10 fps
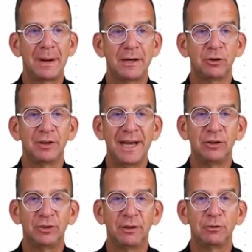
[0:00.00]

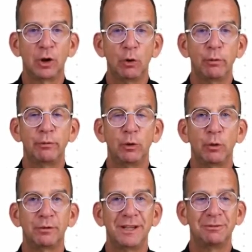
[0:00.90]
-h gives an
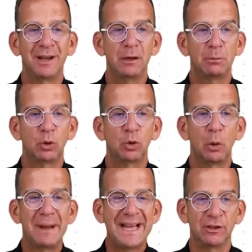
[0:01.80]
overview of the available
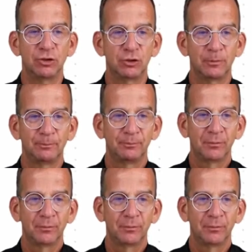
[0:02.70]
commands.